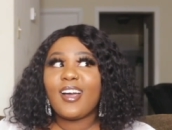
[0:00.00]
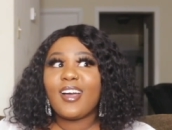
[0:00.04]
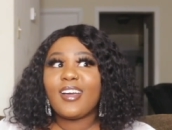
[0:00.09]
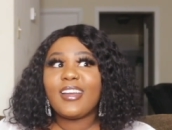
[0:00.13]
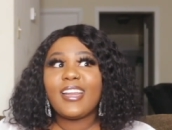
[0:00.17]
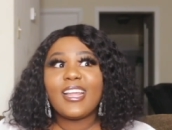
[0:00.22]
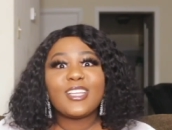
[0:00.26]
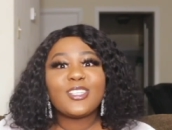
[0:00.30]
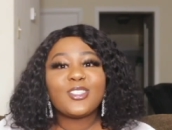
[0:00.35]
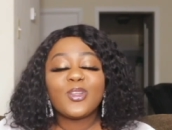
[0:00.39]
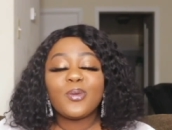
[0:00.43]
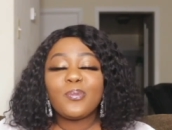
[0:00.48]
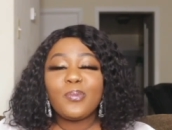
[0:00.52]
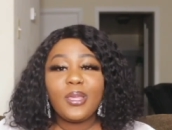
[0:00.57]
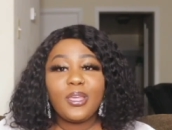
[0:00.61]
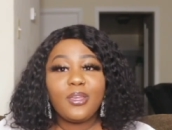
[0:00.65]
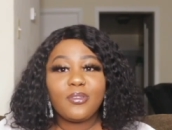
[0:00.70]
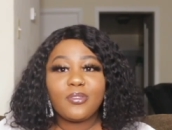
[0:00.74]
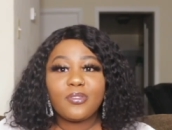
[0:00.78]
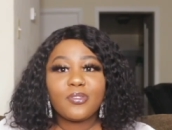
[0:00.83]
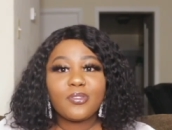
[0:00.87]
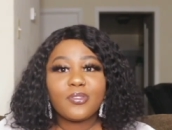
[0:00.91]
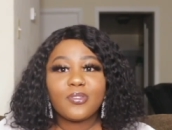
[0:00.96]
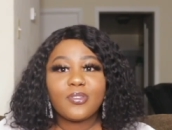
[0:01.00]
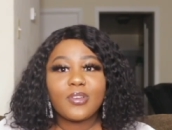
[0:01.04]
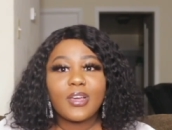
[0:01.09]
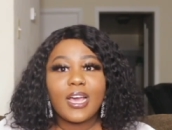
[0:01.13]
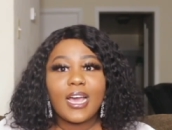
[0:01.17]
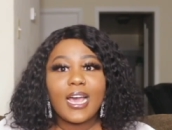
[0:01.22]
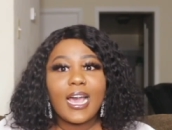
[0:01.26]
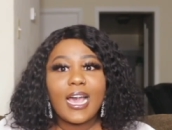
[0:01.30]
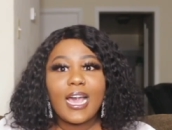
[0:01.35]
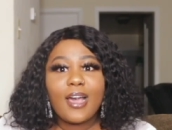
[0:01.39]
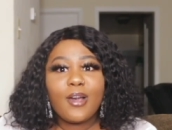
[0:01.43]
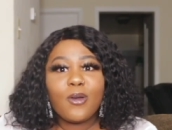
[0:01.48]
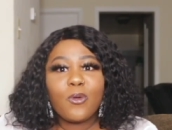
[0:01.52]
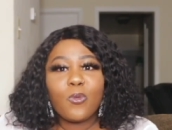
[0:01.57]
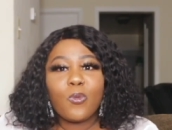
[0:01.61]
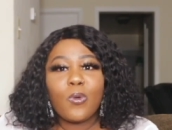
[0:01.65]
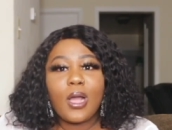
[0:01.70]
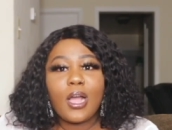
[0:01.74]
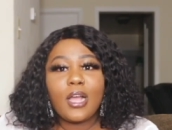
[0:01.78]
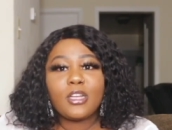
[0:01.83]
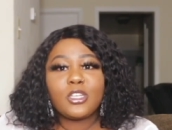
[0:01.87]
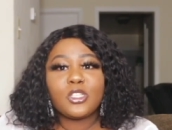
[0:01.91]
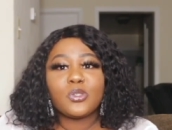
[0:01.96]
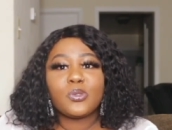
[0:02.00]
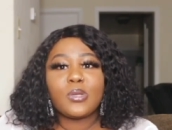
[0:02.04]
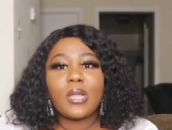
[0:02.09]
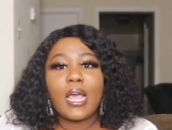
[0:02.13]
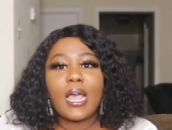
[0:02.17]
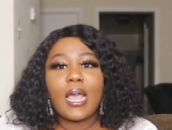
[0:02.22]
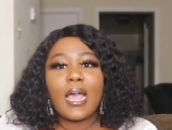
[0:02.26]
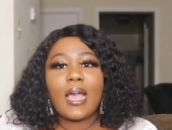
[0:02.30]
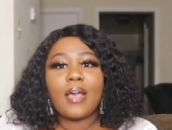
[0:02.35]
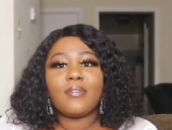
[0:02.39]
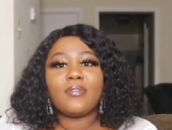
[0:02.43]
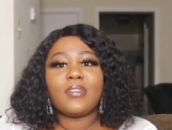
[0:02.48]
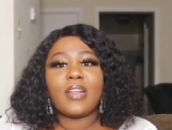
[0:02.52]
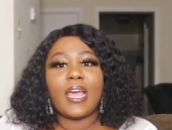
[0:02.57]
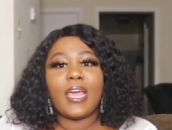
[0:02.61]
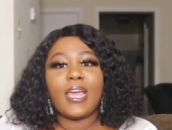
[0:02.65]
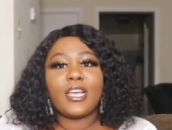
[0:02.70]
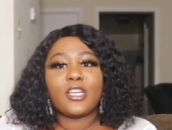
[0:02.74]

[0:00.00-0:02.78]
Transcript: There's no beef. Why should I have that